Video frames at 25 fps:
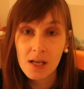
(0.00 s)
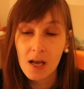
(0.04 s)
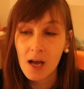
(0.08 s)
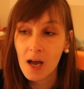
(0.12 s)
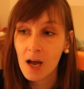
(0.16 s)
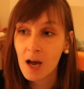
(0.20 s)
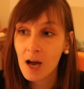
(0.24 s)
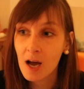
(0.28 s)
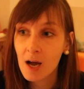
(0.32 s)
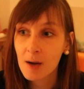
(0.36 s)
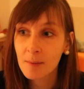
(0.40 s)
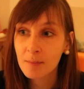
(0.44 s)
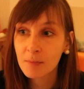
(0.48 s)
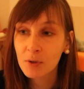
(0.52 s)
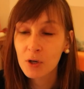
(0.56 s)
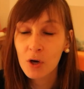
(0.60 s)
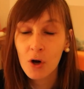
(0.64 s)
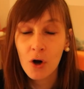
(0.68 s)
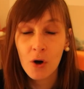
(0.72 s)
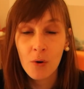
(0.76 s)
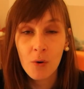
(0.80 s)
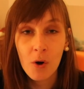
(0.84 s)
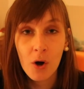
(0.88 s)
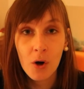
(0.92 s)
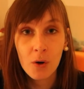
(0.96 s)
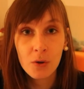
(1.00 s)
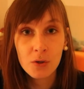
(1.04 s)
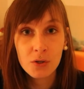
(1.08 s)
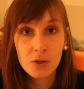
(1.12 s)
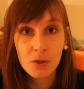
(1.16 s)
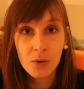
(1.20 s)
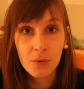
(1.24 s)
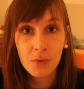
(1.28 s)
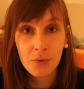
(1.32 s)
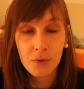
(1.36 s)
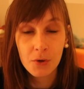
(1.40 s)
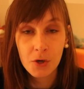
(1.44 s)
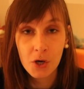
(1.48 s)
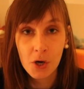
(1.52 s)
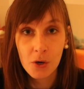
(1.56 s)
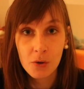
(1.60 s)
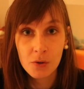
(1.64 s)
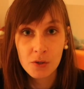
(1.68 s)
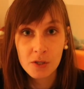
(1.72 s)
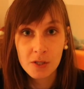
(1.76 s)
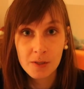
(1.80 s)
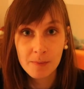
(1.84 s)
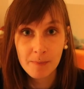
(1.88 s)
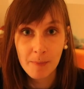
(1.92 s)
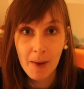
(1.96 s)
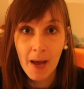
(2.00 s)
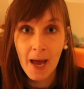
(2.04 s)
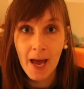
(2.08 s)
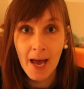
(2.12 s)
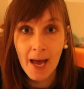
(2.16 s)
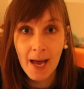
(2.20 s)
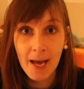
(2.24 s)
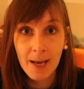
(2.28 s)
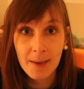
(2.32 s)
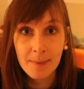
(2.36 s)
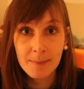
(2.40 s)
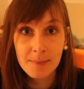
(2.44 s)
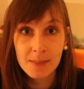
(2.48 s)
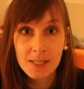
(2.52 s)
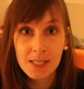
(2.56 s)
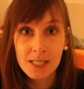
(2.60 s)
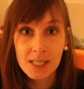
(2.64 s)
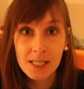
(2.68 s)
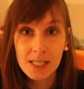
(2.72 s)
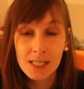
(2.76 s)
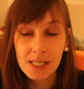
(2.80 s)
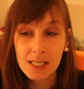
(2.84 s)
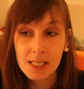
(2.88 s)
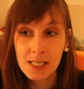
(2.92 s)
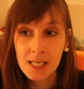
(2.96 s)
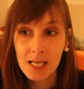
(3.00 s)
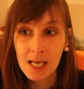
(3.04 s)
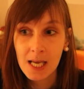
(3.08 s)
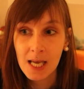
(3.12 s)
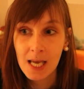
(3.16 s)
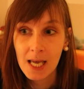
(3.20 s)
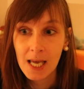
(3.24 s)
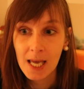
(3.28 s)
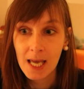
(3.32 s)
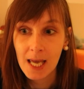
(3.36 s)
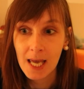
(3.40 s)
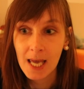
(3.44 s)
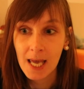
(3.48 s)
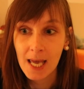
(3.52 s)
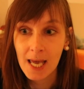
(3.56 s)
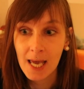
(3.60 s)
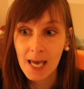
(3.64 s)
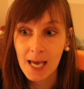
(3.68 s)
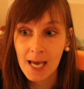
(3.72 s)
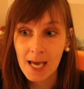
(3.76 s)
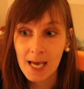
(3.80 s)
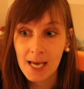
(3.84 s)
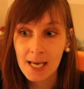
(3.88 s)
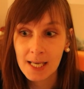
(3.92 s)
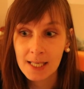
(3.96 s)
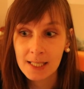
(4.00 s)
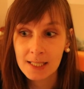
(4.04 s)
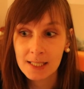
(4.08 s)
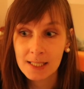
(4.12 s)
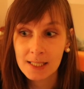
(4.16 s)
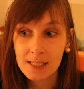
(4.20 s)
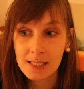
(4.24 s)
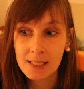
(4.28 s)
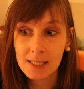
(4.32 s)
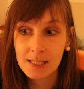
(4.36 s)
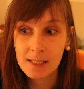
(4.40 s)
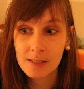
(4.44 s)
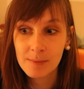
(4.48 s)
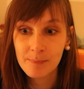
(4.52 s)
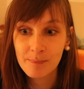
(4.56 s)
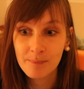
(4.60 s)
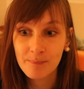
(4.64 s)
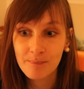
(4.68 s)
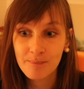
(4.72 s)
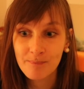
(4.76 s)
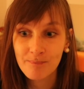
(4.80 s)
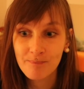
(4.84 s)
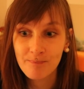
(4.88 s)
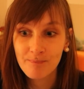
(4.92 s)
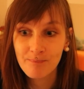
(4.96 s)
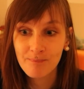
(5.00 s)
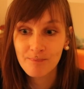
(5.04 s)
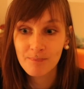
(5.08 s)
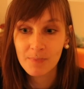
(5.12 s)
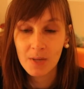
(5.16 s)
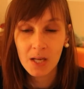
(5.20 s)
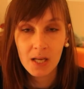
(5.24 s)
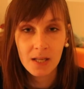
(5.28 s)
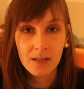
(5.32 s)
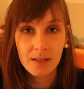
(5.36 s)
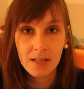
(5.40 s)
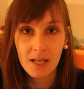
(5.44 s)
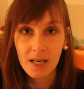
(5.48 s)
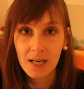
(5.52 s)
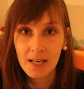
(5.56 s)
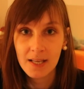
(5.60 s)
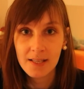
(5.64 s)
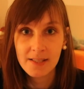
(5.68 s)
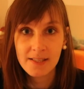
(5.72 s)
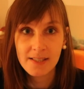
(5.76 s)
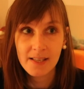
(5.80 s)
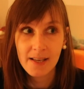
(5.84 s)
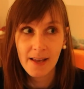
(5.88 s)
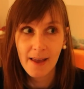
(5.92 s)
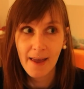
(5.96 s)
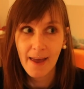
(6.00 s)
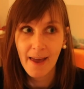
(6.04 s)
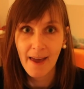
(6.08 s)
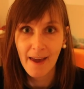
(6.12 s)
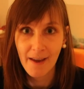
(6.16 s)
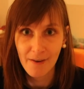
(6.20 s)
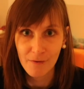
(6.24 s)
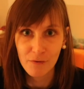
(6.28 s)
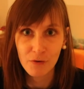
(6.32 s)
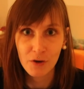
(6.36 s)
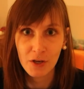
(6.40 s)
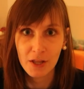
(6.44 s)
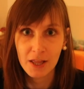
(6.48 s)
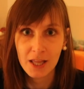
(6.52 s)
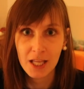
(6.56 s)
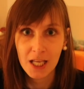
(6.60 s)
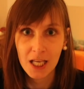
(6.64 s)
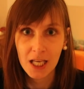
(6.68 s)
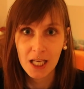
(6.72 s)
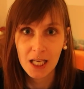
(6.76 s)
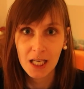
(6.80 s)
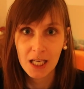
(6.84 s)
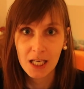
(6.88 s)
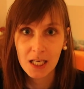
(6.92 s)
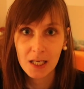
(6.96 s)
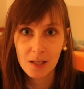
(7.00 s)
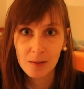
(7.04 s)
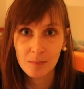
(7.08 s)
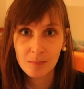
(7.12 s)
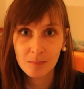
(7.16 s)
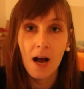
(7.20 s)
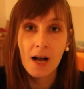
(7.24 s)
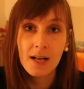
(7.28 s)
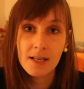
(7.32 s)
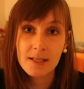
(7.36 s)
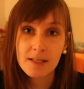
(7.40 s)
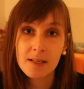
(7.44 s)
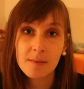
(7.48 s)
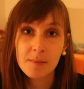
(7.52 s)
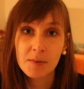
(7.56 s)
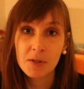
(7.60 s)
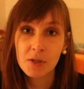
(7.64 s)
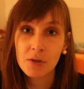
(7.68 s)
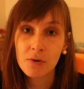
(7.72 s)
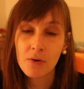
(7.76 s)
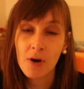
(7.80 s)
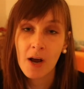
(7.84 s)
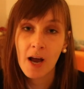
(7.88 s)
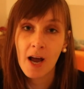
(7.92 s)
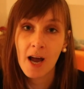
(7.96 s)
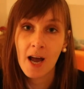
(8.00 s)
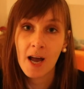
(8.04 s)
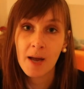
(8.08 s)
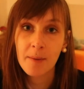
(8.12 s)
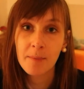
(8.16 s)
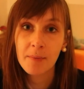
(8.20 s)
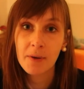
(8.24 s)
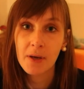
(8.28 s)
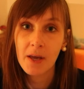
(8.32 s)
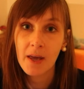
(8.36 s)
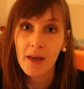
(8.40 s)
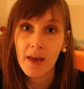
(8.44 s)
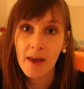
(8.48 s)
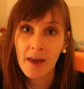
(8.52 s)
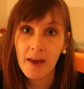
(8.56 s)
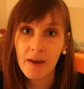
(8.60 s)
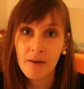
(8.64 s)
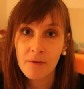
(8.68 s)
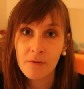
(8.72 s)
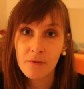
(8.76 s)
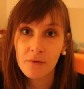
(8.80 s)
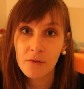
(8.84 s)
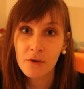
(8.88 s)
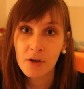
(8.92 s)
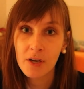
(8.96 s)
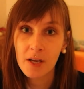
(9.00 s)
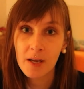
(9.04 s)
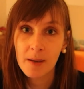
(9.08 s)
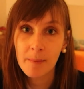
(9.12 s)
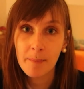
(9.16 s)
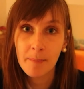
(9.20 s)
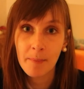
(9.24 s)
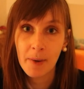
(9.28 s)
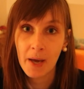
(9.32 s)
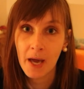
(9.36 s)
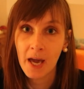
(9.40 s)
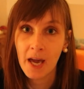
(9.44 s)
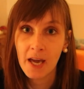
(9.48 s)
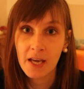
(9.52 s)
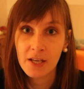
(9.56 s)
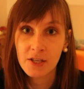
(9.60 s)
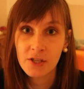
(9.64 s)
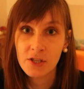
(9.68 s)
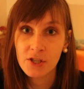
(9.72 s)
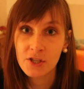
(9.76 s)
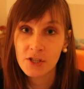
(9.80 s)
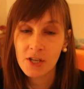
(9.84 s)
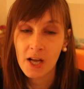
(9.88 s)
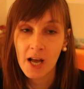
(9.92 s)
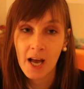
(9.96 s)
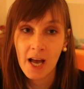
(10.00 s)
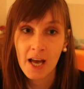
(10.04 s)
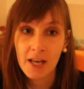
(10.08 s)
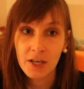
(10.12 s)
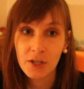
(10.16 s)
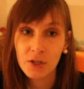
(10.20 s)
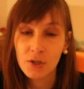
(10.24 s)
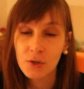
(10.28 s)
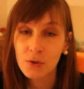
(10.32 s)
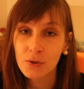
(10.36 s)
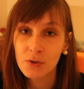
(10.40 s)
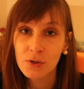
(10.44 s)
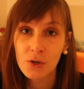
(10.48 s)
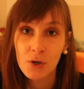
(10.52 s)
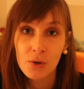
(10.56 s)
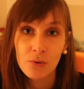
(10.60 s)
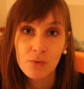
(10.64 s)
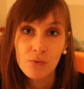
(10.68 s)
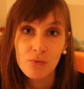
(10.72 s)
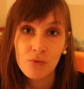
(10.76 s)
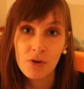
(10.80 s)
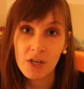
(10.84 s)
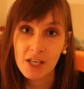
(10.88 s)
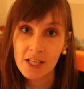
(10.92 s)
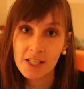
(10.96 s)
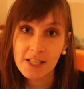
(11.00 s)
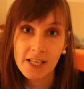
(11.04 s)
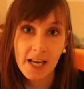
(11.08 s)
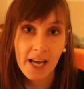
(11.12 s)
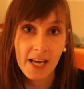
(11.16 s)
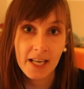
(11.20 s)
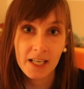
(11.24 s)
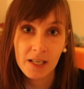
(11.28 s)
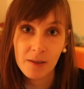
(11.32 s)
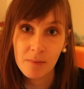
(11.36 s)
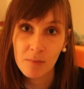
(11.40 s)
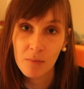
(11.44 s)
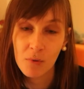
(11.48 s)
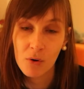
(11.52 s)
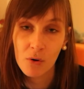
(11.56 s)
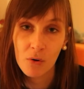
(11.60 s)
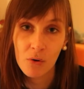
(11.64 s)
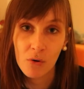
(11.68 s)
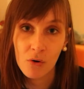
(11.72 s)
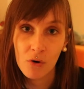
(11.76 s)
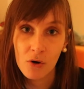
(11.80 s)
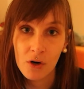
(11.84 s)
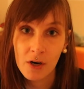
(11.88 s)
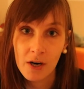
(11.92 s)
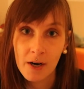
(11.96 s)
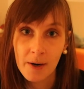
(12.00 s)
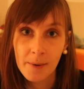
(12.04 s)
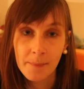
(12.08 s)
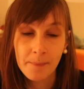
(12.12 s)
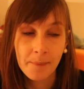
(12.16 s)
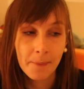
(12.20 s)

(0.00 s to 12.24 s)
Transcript: Go also through your spams and delete everything. Unsubscribe every page that you don't read anymore.